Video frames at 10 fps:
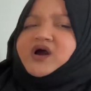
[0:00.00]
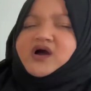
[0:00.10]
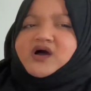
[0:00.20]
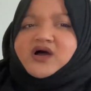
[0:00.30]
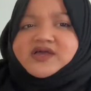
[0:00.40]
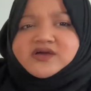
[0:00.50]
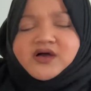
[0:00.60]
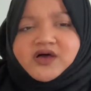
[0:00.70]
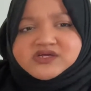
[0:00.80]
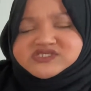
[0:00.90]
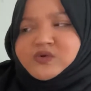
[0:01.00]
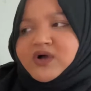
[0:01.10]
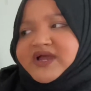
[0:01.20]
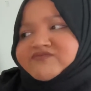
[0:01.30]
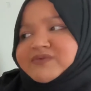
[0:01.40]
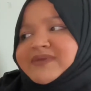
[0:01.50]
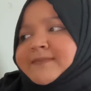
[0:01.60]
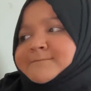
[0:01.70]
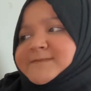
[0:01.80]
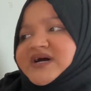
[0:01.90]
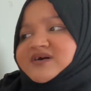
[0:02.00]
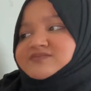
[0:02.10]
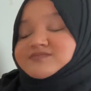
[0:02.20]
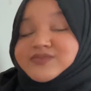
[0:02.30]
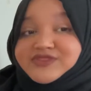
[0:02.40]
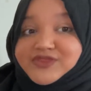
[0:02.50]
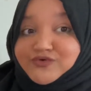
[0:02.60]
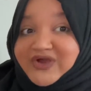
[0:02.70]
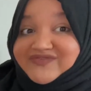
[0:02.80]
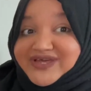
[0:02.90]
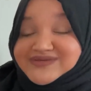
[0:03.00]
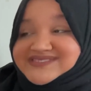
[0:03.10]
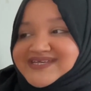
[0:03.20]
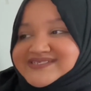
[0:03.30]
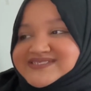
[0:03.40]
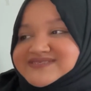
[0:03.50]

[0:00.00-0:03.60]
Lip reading: I can't quite remember, the Gruffalo said.